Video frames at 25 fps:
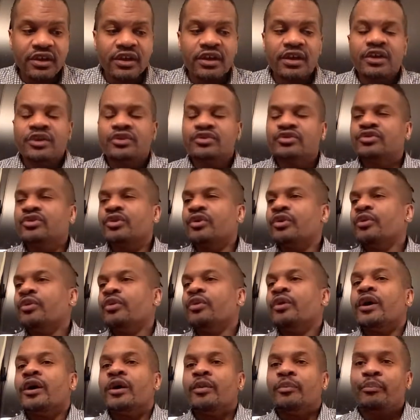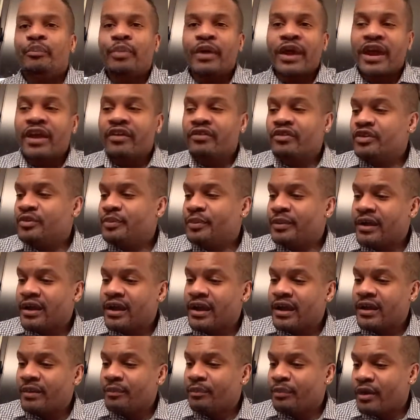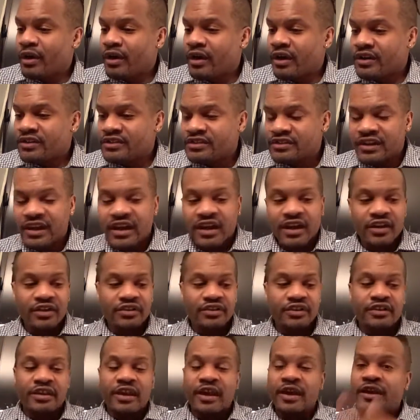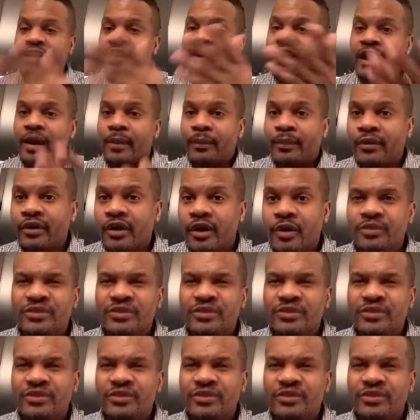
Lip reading: So Barry's behind bars now, and then that cop comes.